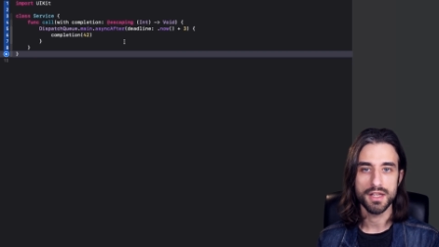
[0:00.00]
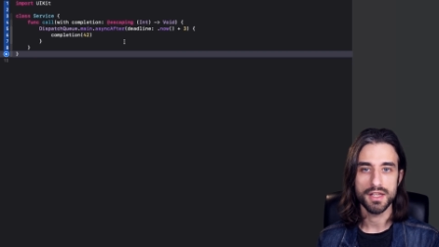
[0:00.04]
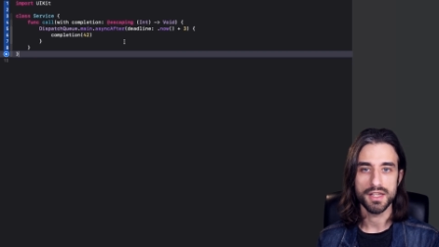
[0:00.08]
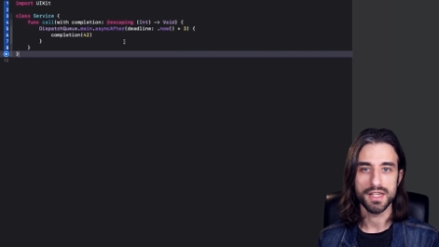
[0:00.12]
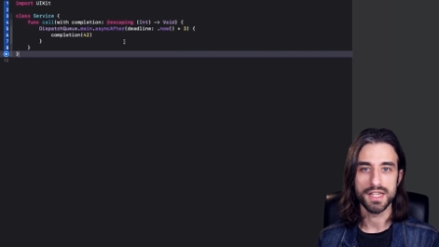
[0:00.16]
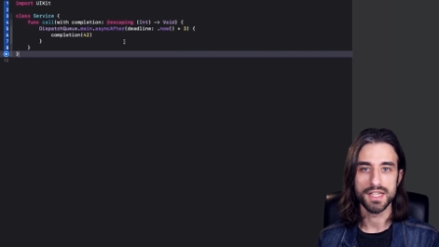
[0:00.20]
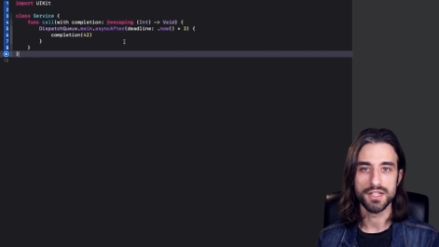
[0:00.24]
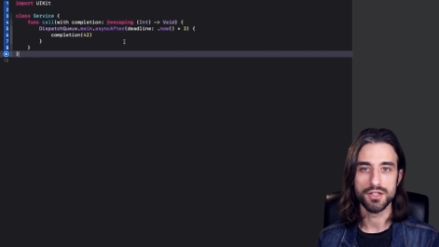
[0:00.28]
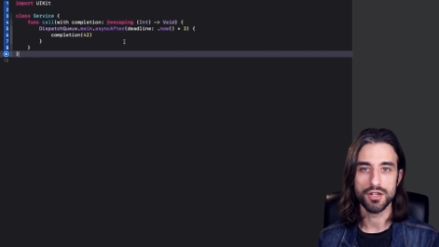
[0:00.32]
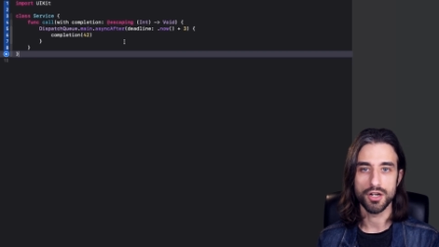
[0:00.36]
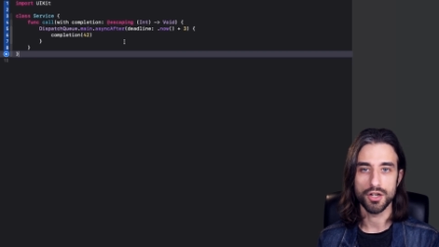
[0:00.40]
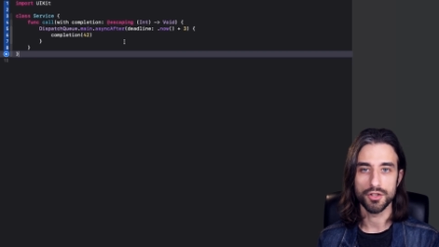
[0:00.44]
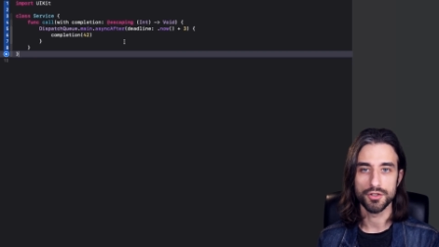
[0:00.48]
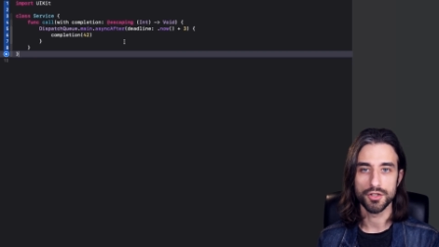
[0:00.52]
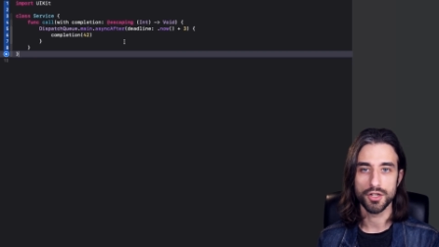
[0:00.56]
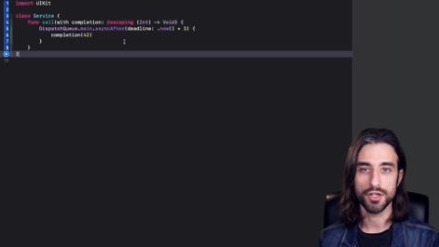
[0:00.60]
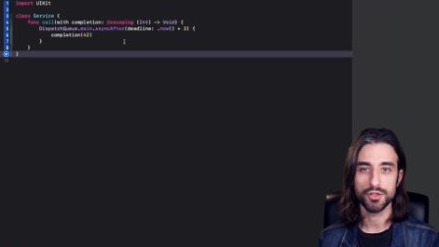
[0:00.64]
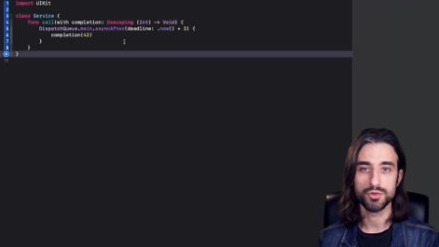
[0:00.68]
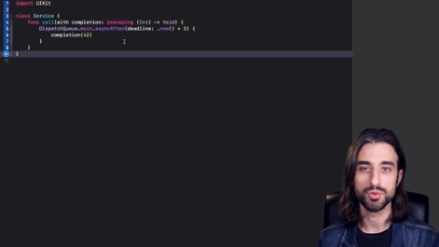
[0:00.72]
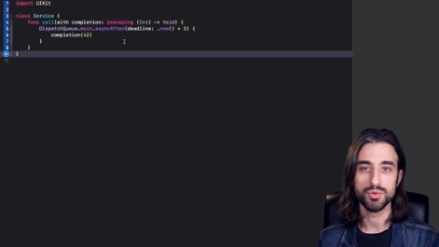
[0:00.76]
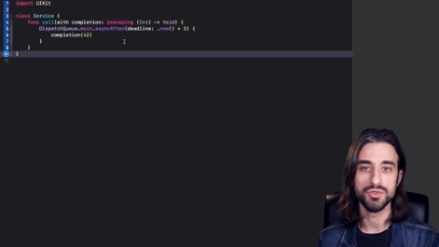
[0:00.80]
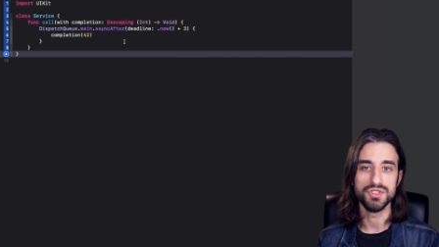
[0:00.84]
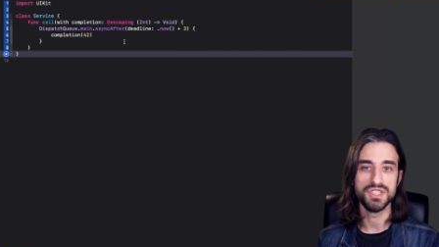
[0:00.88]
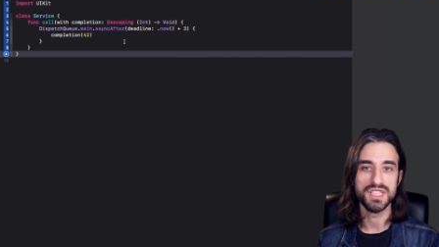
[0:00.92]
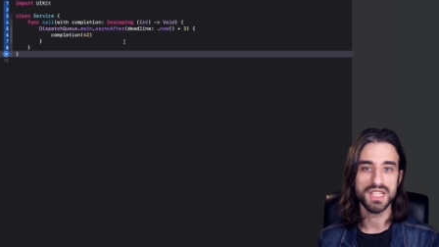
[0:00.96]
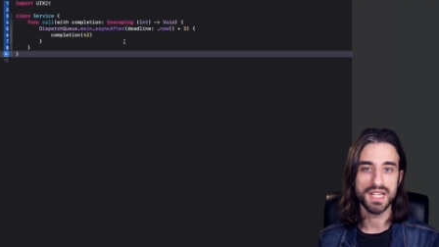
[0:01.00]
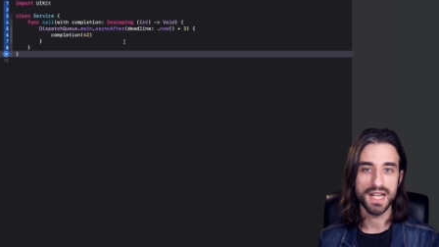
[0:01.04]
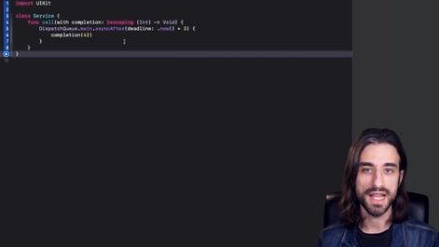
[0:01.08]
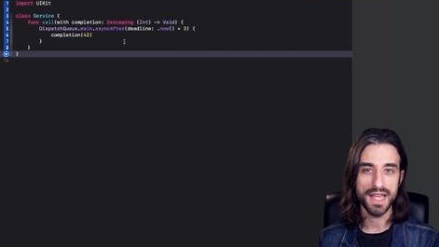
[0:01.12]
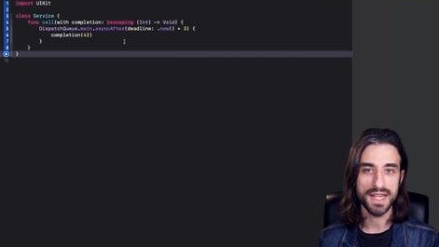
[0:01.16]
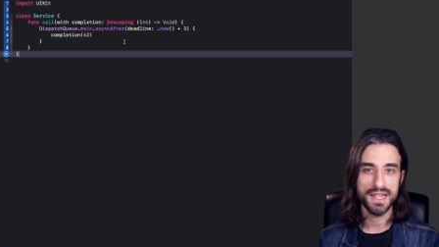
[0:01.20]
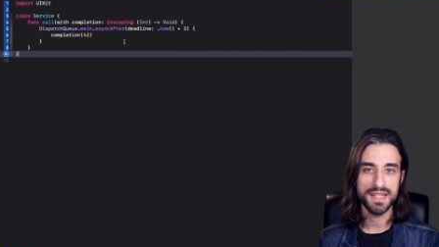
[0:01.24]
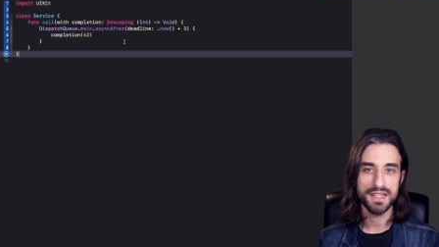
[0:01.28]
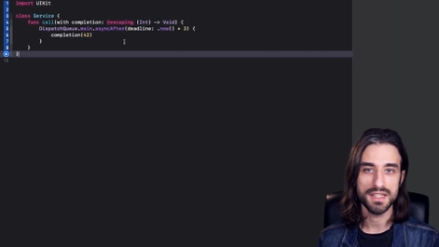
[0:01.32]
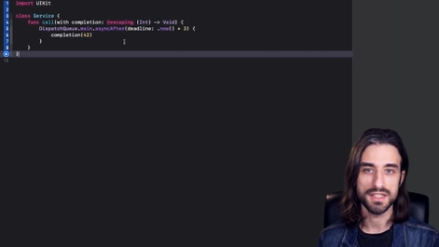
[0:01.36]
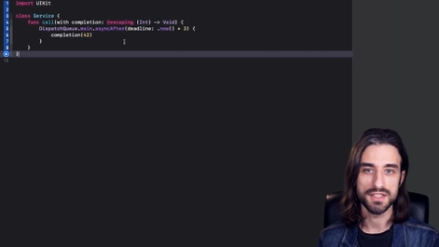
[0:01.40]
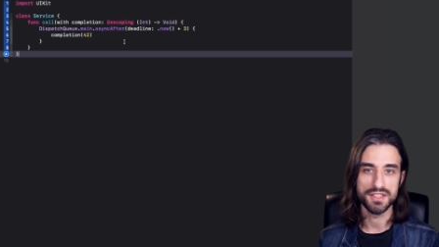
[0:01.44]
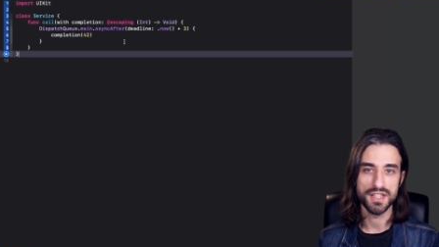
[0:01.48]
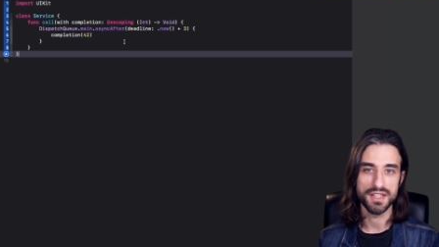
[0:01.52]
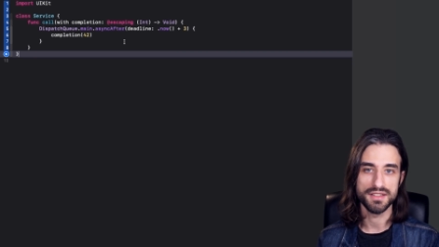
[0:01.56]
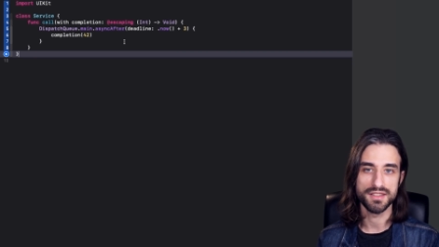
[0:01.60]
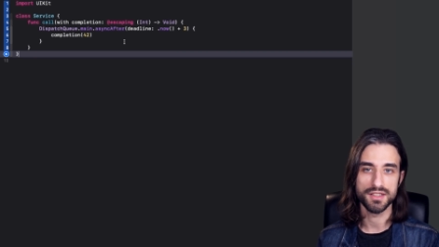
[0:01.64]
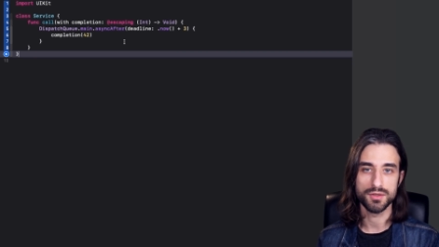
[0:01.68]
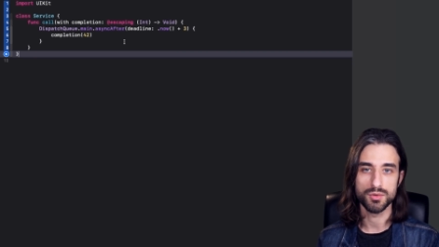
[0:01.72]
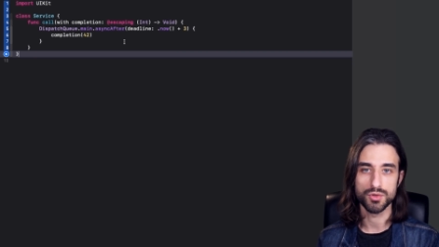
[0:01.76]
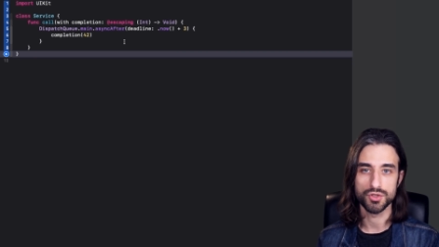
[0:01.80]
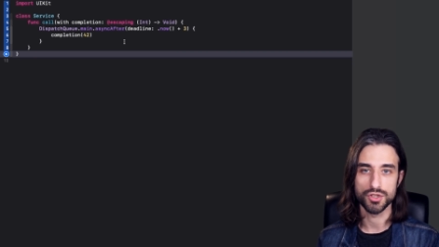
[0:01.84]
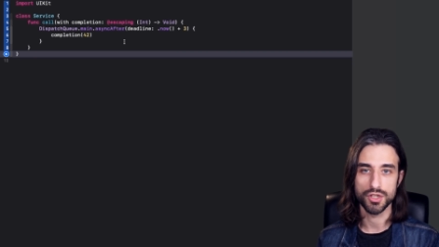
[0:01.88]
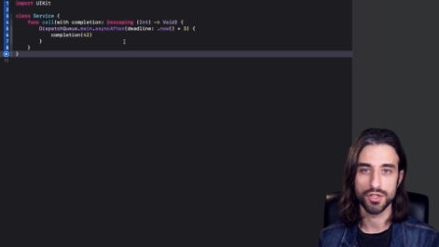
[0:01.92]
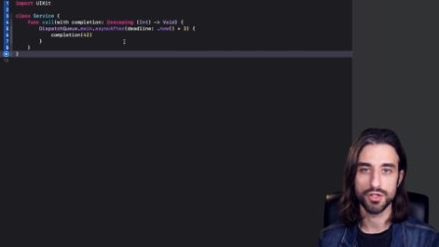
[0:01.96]
in order to delay the
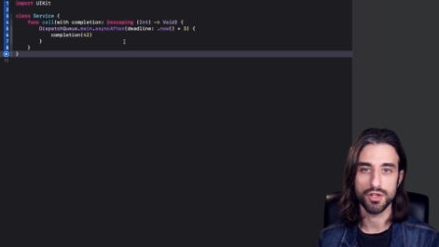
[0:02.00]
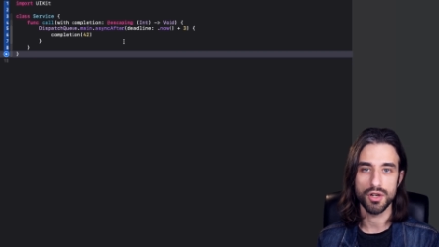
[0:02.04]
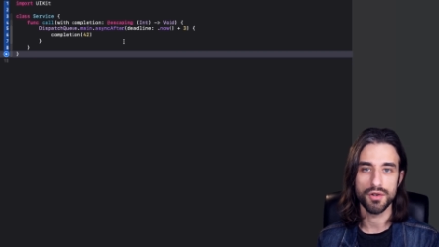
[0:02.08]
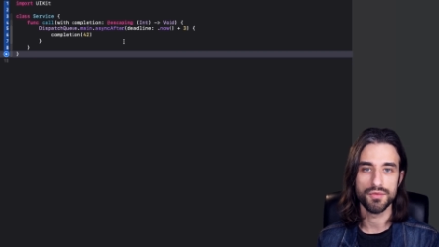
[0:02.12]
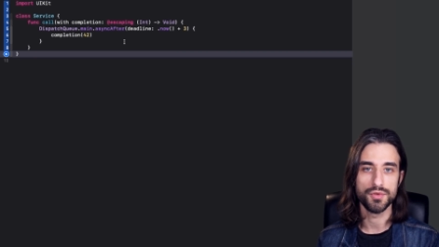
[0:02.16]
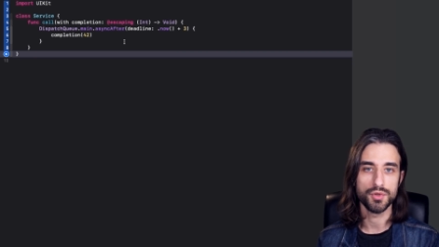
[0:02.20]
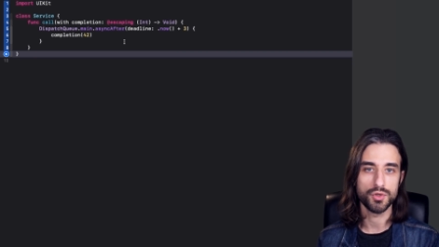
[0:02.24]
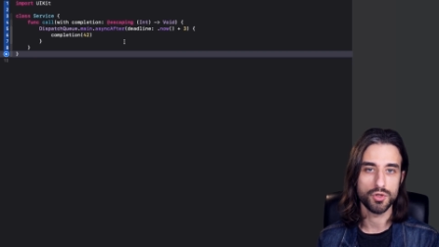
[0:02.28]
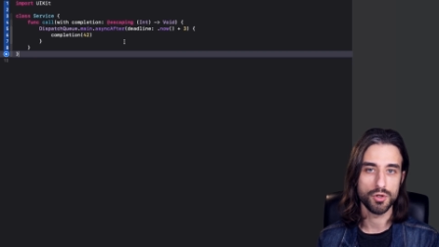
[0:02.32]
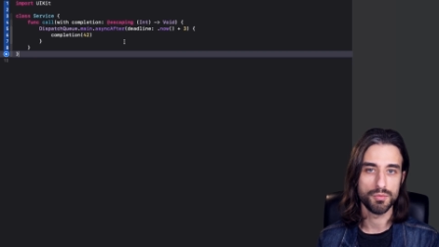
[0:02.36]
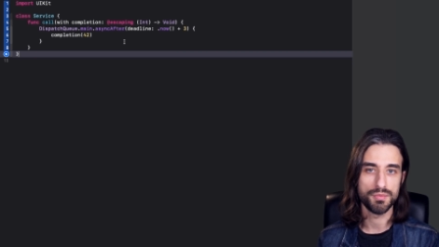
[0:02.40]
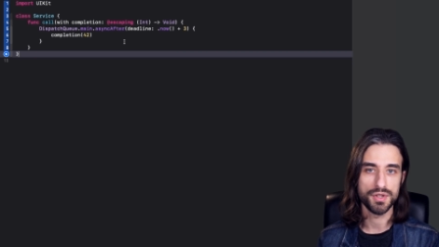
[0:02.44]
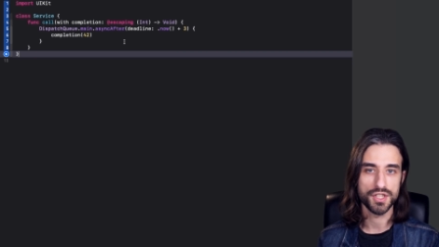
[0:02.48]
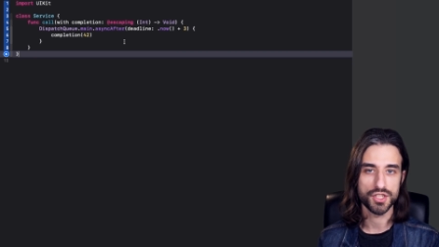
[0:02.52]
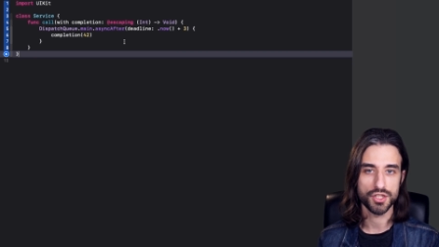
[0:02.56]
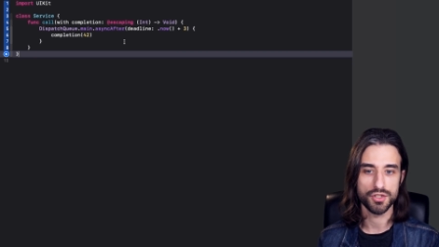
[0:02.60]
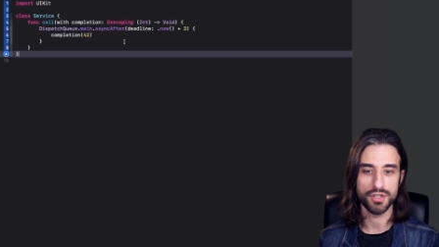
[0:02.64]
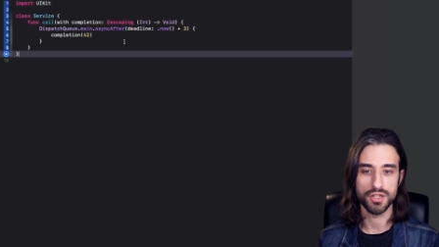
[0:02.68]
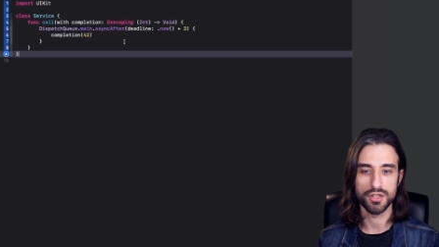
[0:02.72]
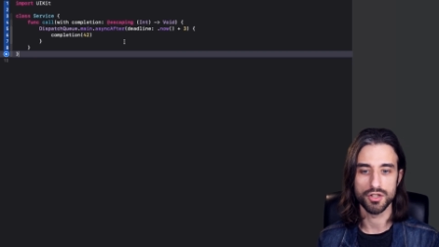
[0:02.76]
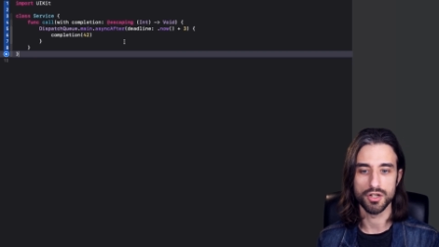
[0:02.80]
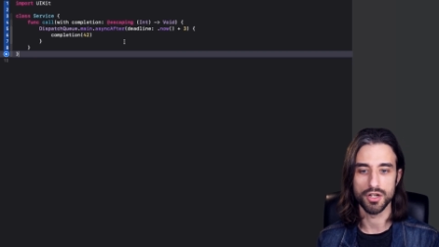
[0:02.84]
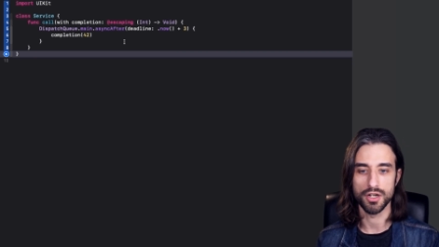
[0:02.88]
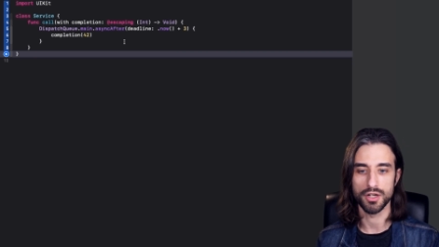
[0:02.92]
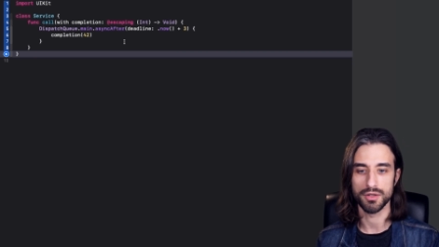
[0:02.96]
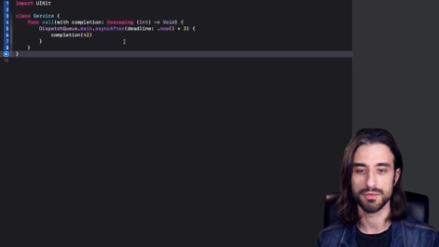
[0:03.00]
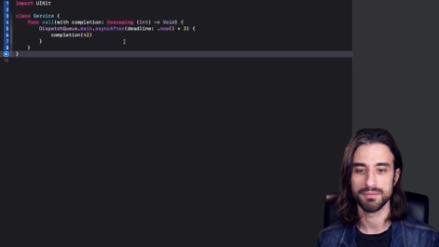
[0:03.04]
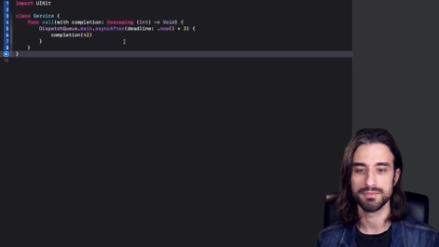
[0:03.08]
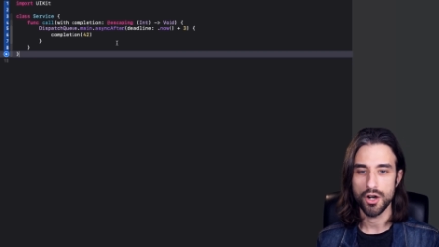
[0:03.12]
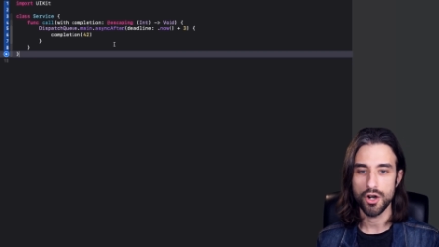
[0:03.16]
execution of the completion handler.